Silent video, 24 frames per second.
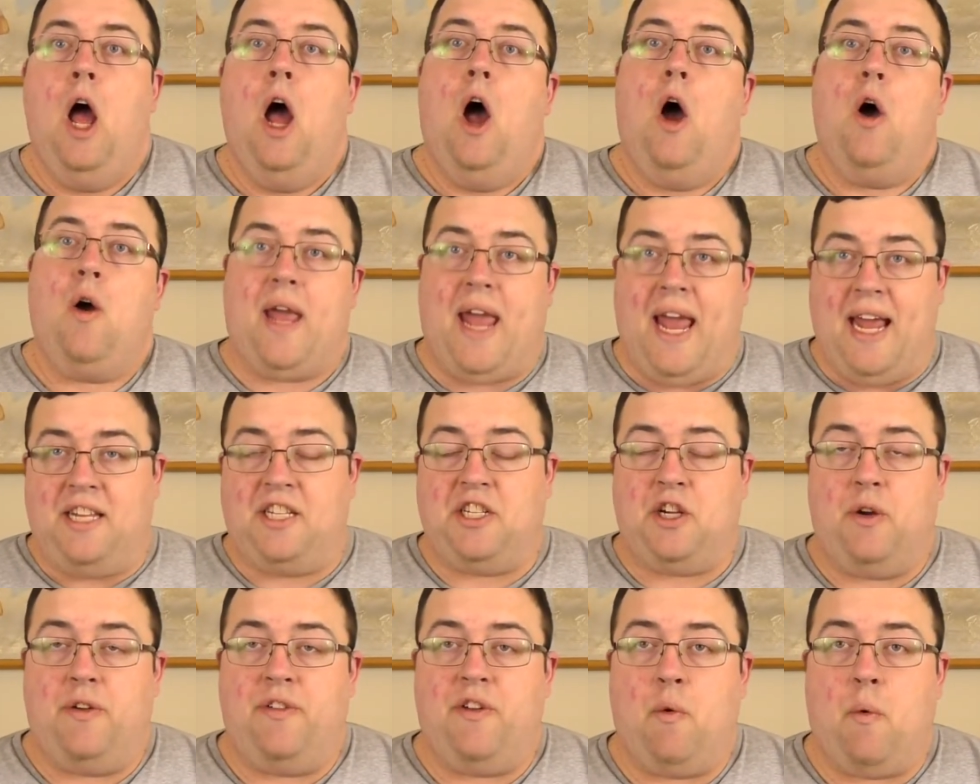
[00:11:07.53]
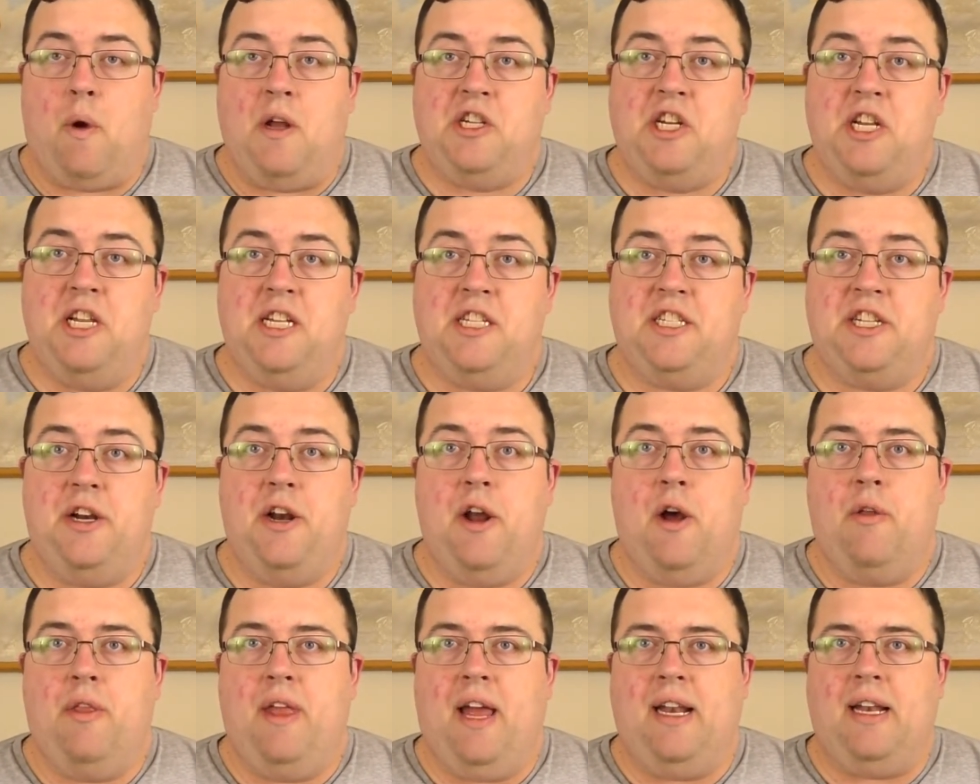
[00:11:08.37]
Okay, so if you're watching this, you
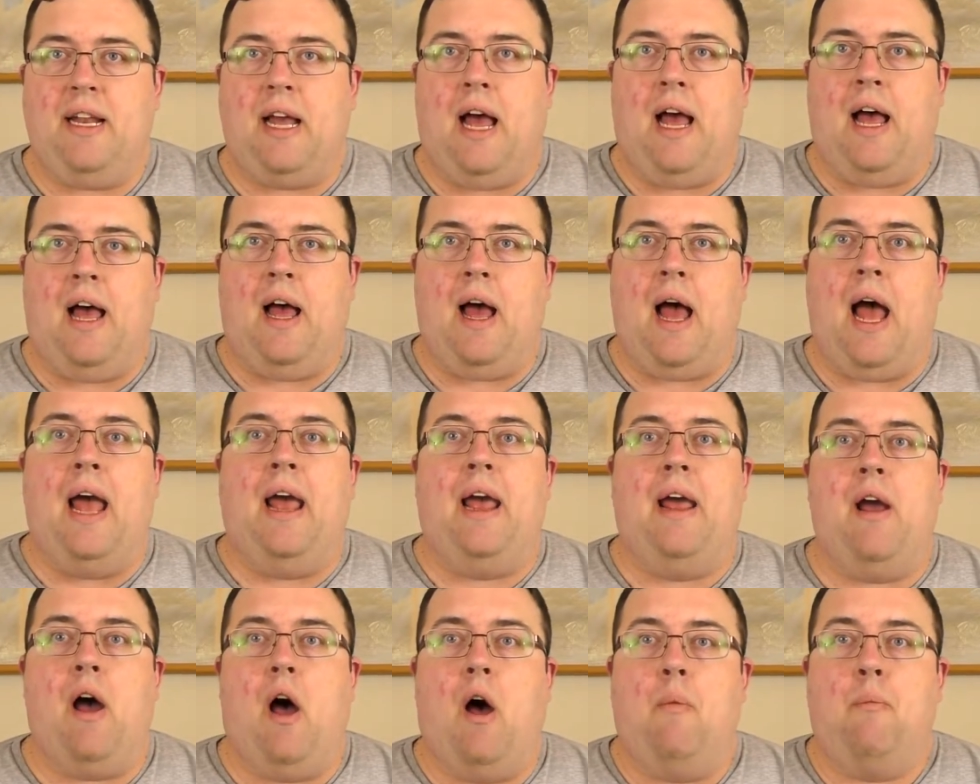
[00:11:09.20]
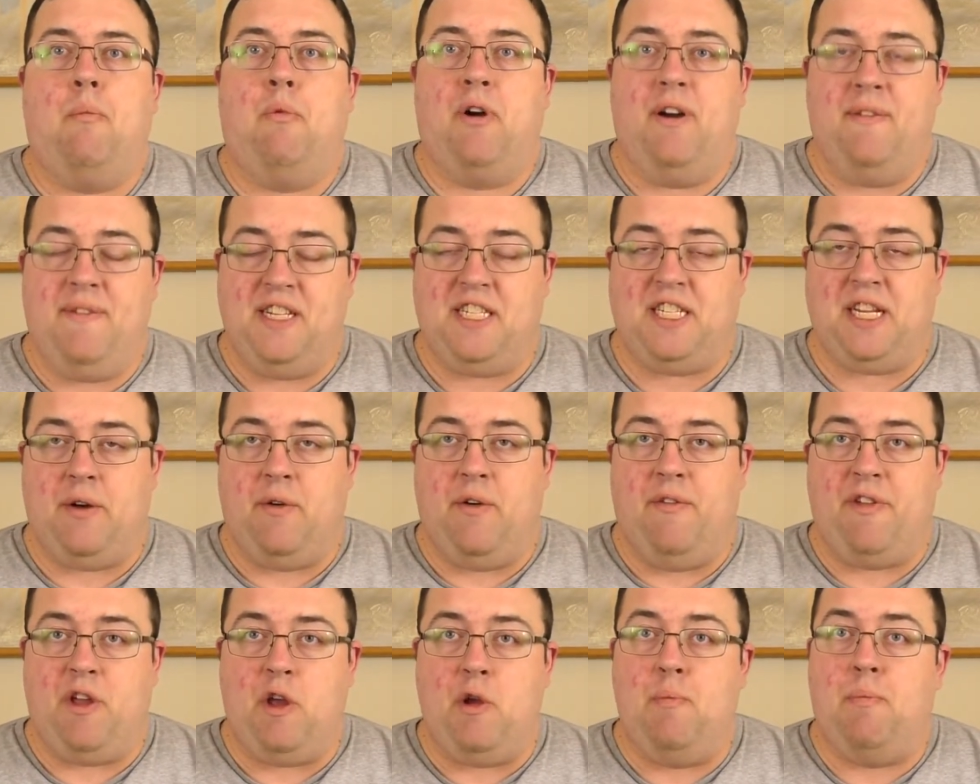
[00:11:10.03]
know that I previously
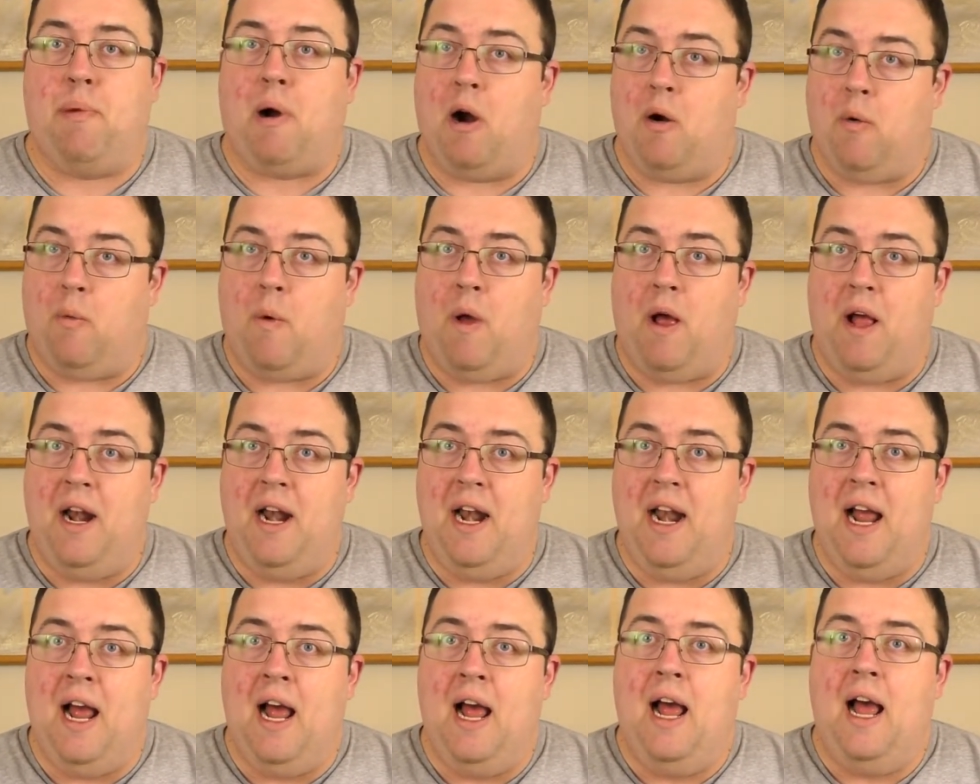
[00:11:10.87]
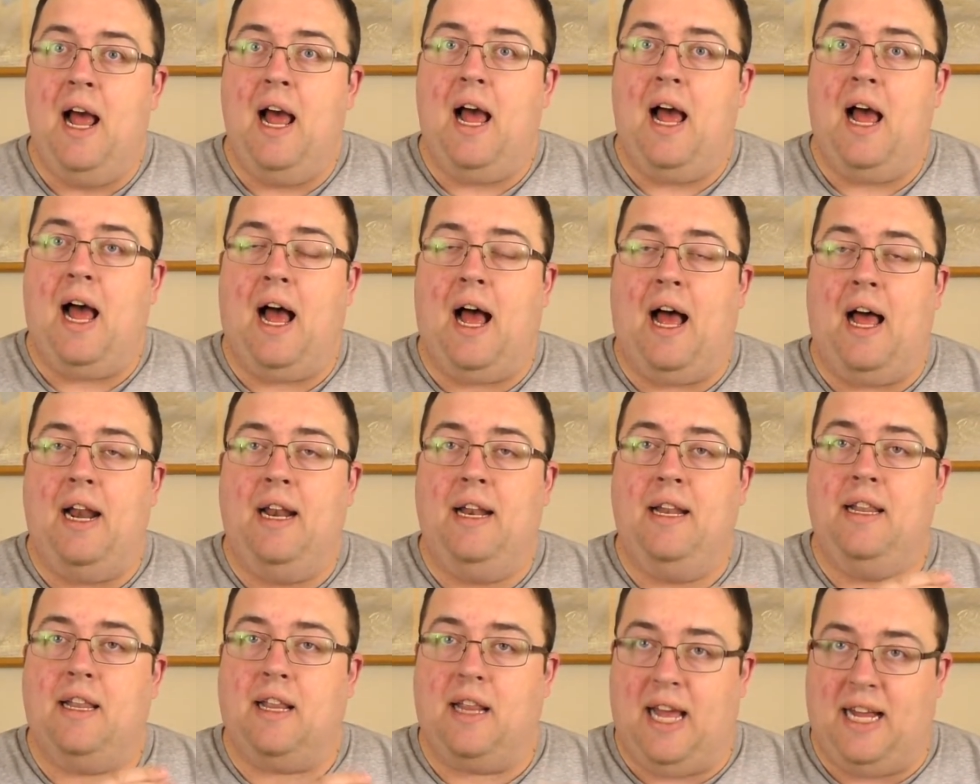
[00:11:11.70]
reviewed part one
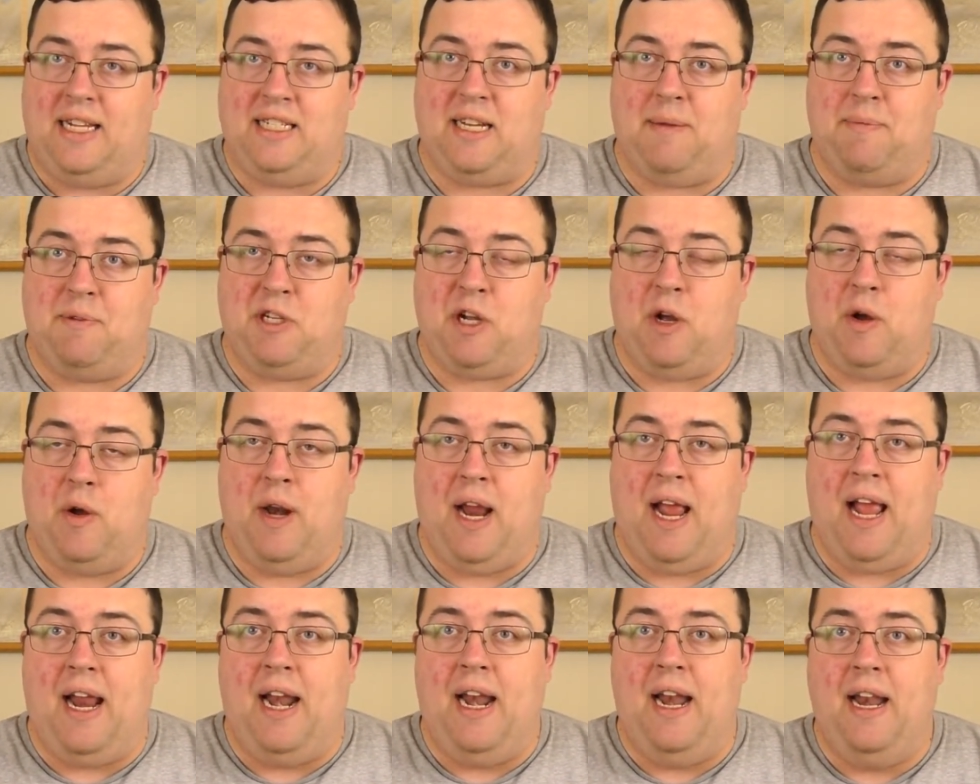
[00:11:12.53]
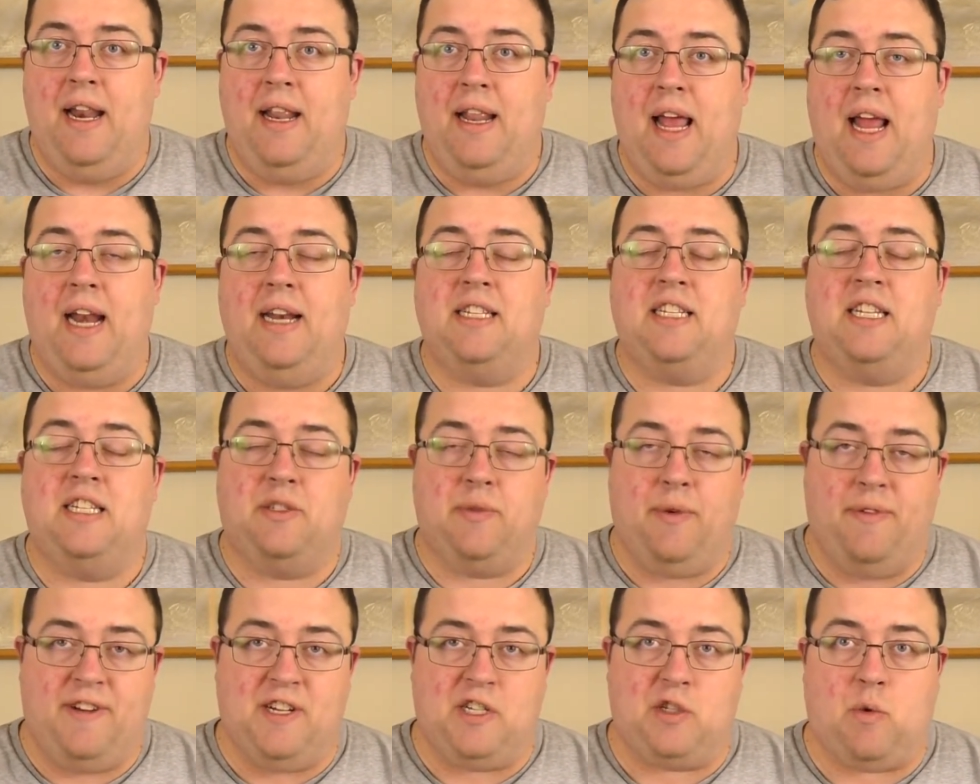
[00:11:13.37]
on the last episode, and then since
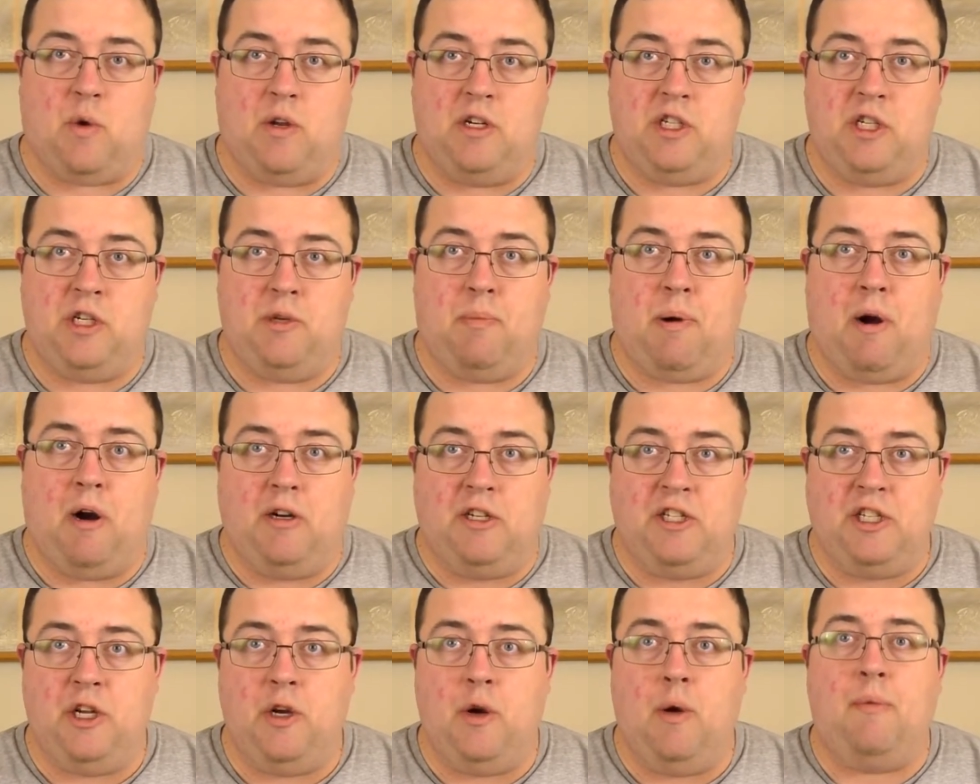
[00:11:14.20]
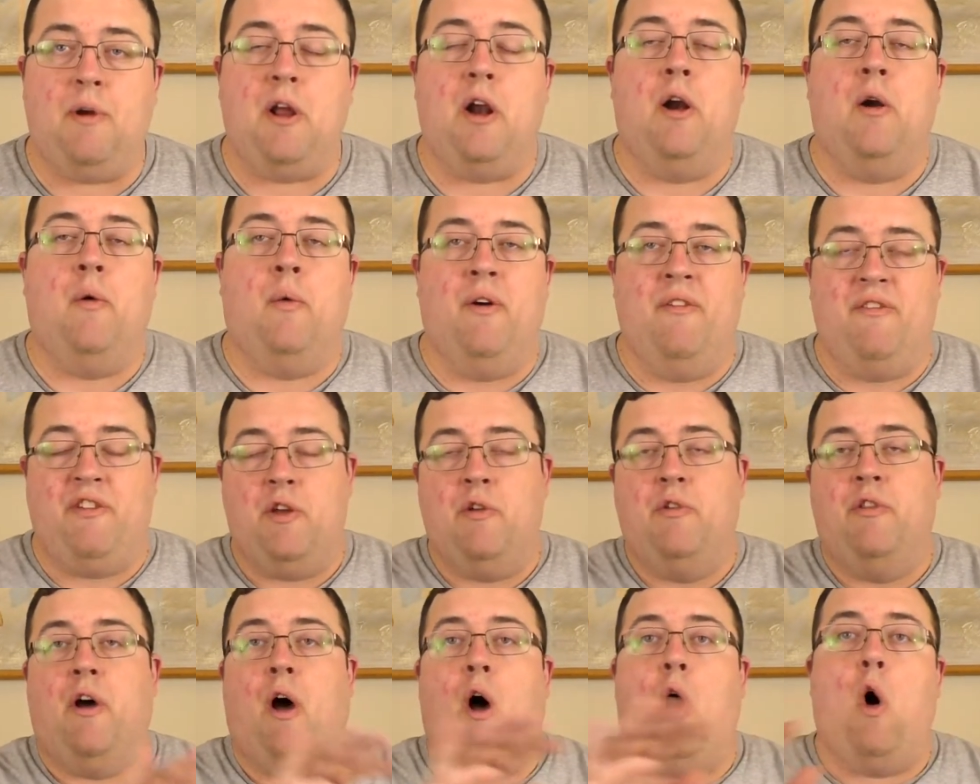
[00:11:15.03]
we've just watched part two, I'm going to
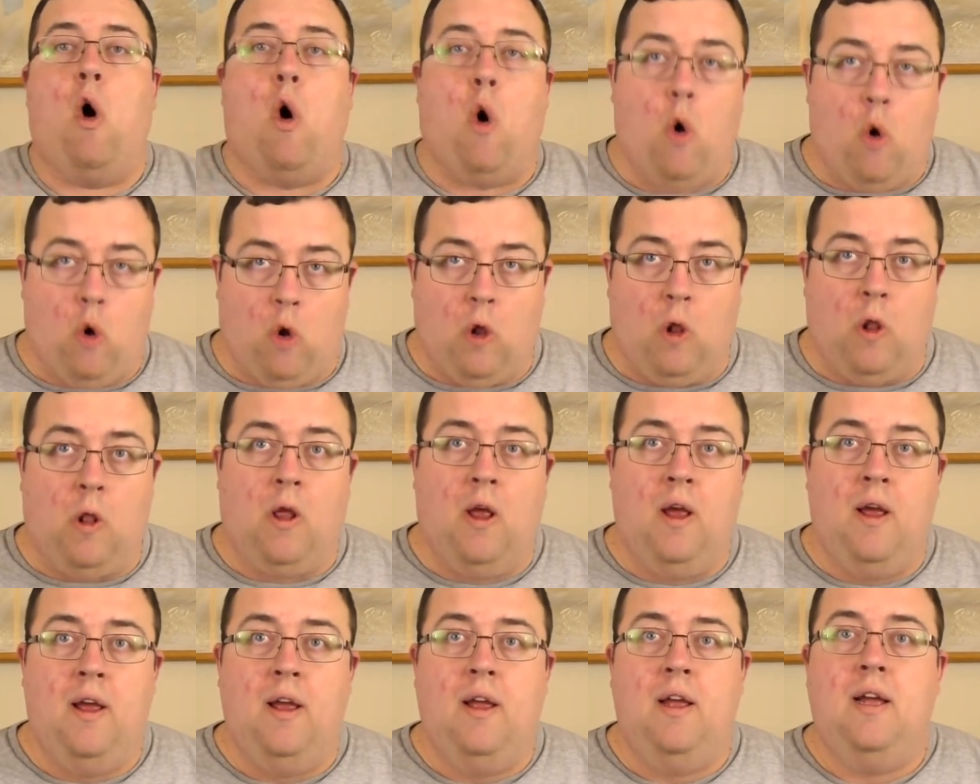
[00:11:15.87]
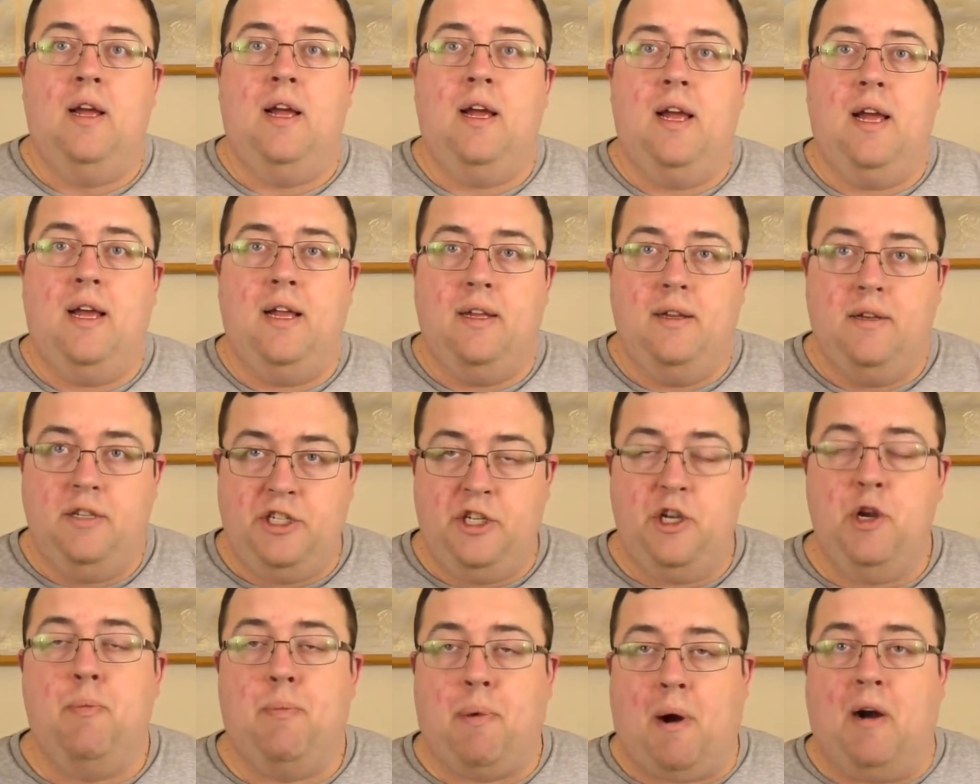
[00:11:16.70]
review the whole
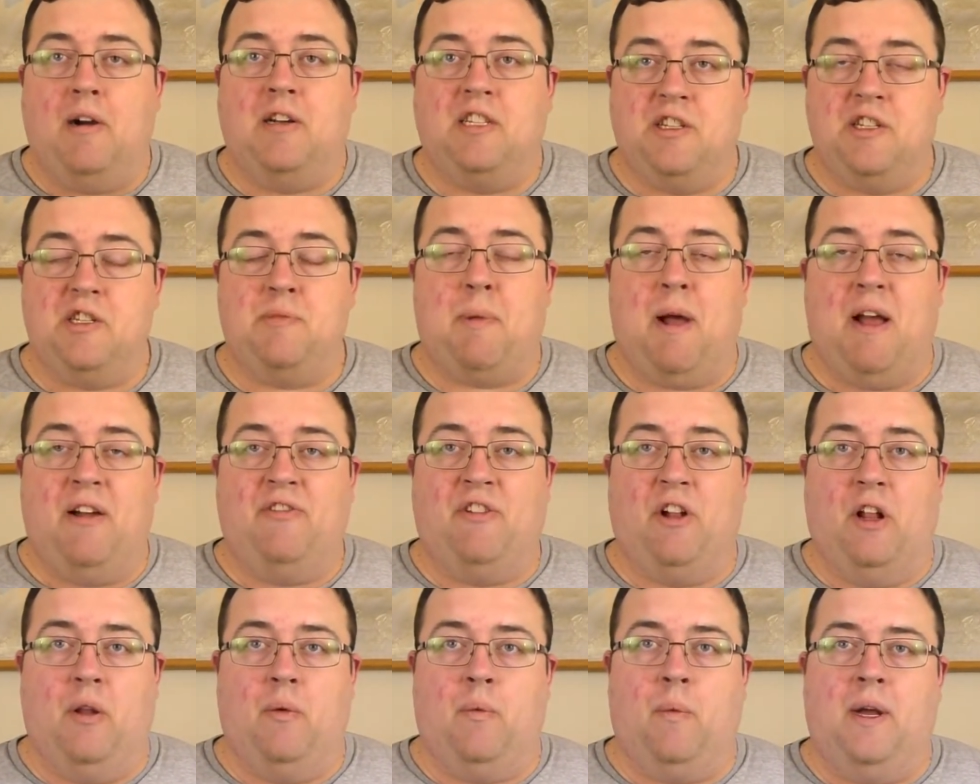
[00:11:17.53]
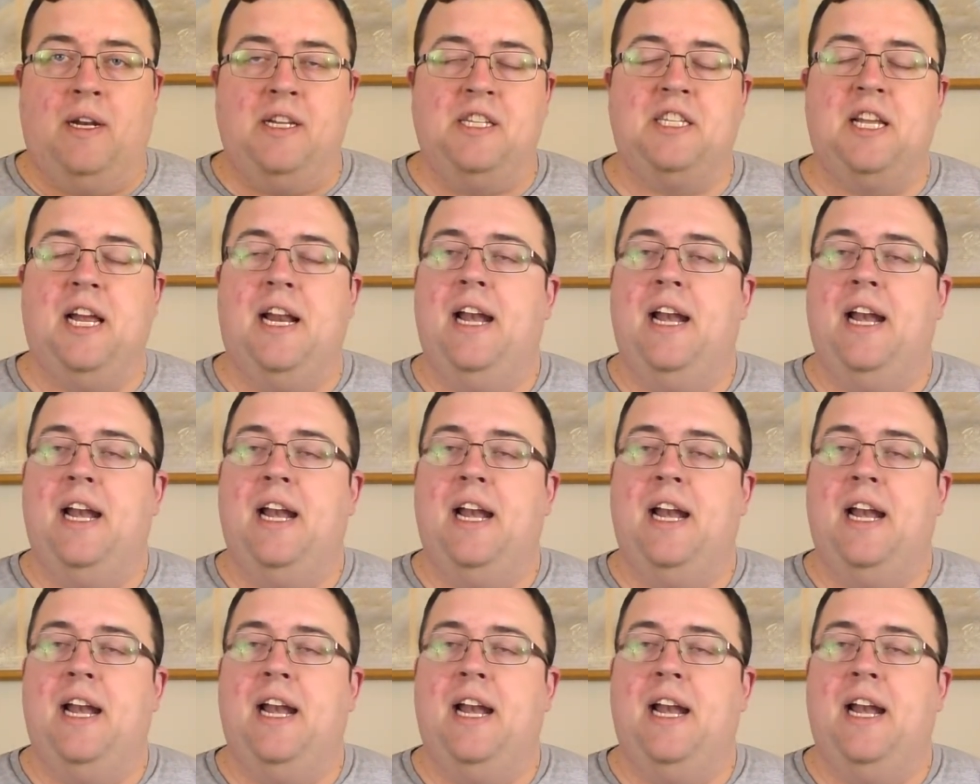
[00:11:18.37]
two parts of Spyfall at once.